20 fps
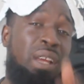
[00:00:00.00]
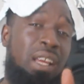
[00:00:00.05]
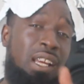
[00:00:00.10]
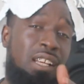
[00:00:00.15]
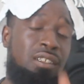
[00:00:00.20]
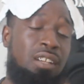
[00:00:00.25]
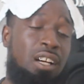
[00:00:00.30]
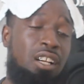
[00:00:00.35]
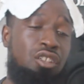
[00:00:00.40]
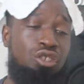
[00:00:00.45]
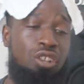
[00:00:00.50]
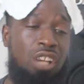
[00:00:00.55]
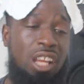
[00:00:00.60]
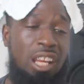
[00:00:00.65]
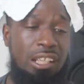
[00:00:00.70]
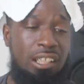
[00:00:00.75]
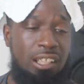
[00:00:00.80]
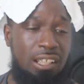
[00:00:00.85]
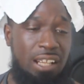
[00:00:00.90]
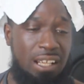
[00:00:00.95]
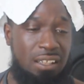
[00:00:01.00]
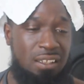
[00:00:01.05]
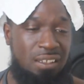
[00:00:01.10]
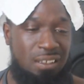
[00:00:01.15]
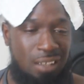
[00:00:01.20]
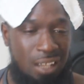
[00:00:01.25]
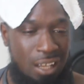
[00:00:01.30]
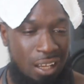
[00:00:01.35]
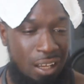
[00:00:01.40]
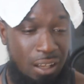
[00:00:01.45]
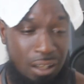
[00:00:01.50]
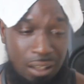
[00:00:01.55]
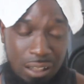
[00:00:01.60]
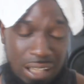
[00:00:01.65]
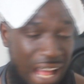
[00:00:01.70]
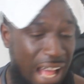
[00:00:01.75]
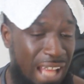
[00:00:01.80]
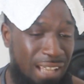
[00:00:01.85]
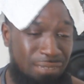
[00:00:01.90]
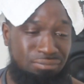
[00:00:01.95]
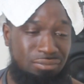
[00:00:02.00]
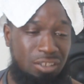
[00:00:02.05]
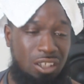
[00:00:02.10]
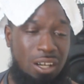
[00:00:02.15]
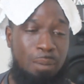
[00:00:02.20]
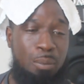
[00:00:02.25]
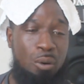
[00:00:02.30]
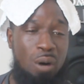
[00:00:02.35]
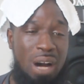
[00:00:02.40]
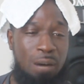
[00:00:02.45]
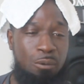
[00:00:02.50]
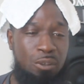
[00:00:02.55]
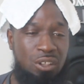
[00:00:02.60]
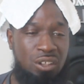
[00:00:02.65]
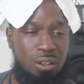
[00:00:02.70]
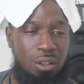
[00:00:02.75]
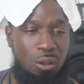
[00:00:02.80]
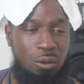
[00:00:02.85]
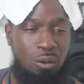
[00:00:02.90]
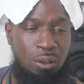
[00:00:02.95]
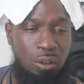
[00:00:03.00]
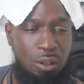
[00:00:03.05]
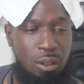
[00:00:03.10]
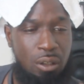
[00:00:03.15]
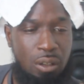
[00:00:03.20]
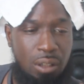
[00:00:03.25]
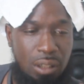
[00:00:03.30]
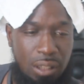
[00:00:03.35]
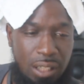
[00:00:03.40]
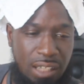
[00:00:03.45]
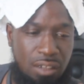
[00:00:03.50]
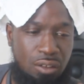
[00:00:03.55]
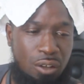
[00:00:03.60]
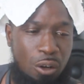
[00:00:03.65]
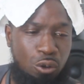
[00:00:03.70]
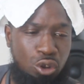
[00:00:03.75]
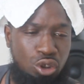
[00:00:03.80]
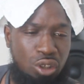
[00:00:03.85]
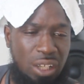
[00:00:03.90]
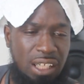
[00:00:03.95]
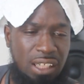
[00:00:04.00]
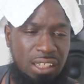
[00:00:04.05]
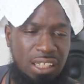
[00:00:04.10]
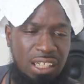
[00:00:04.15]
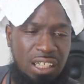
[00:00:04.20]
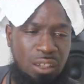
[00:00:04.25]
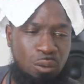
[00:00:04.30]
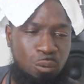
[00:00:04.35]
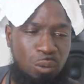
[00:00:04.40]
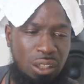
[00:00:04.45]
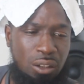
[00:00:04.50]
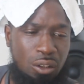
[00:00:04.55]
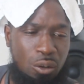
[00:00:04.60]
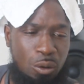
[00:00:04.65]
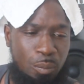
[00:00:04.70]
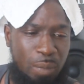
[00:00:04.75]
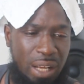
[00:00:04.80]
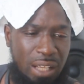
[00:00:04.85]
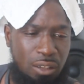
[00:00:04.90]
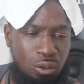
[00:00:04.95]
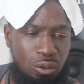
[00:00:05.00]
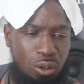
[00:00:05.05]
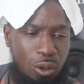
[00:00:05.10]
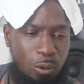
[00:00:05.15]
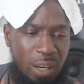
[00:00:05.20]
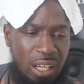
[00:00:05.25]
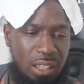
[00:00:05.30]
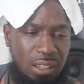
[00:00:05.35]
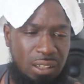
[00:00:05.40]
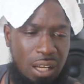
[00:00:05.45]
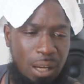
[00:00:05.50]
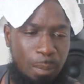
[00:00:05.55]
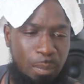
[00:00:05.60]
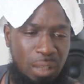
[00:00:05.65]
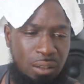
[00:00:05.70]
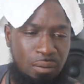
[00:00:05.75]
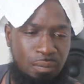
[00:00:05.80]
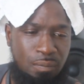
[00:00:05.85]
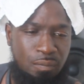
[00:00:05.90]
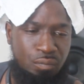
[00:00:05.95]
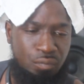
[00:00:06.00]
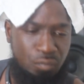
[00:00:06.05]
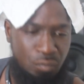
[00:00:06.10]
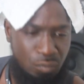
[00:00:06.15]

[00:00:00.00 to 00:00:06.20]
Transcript: hits 100K in the next, like, couple hours still. Let's go straight into this one, though, man. You know where it's coming.